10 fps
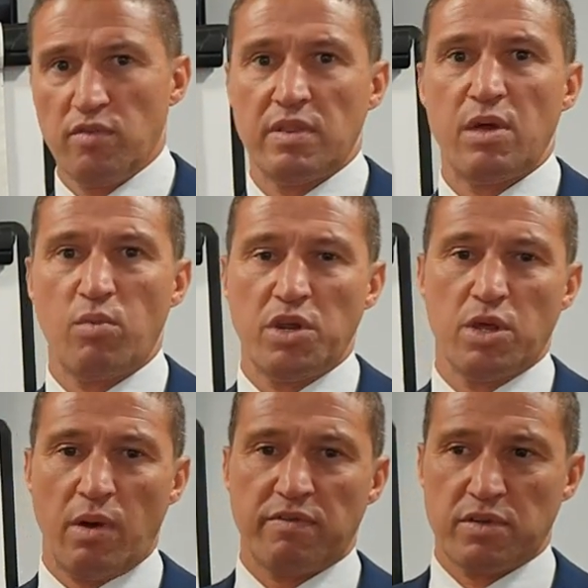and then we do
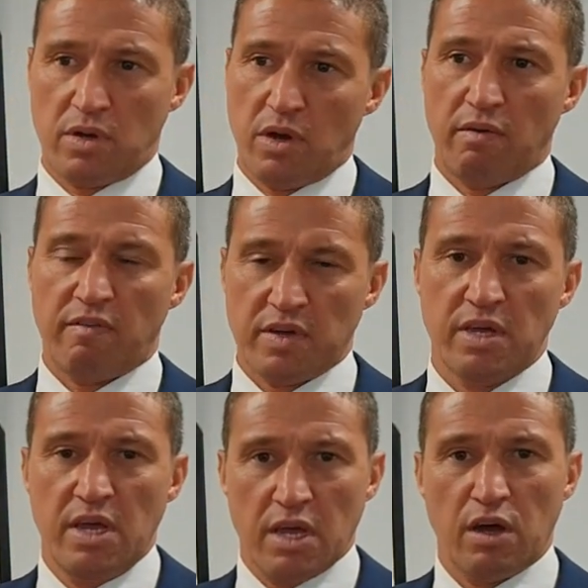have to kind of have a
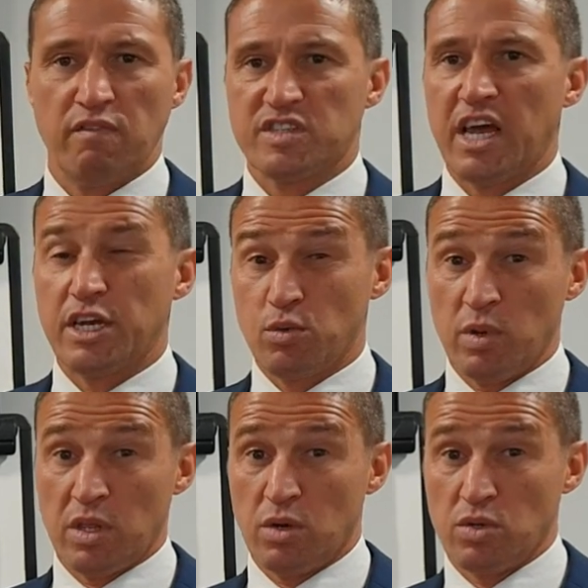conversation
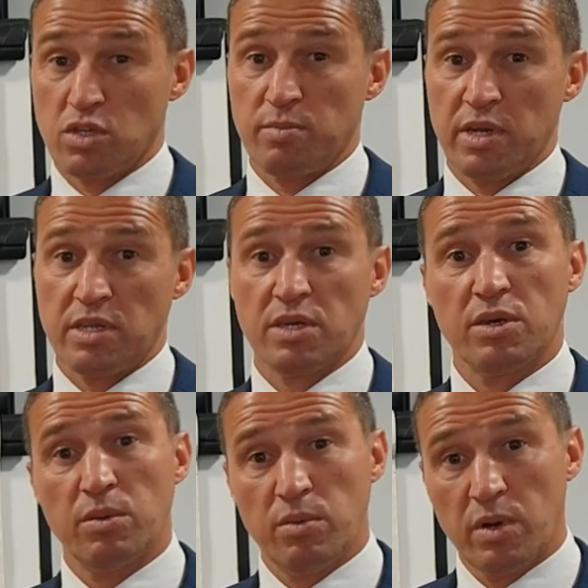with the customer
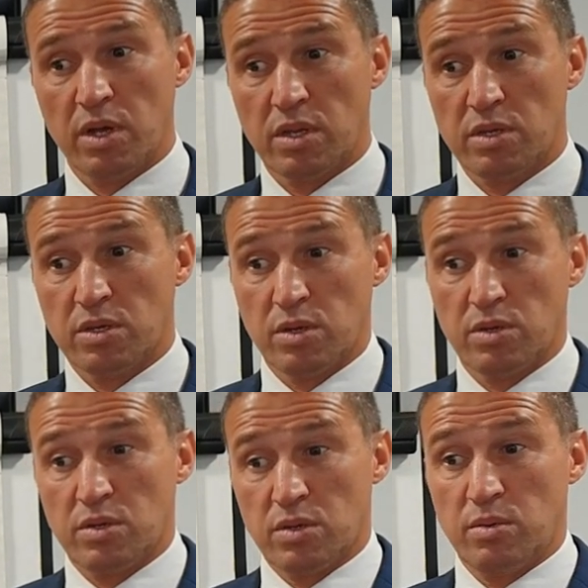to uh, to
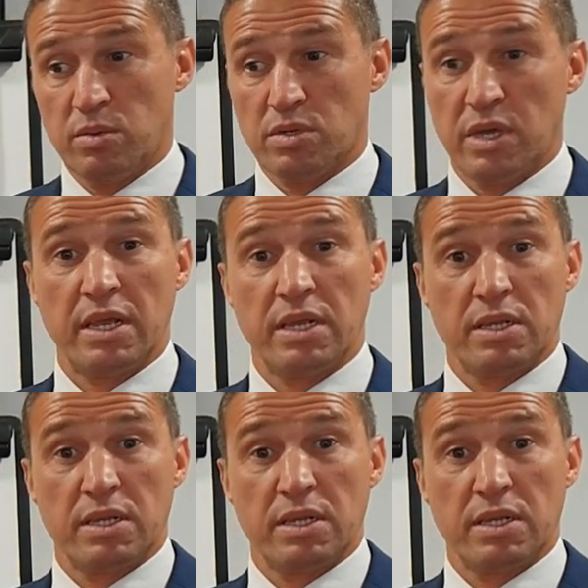to to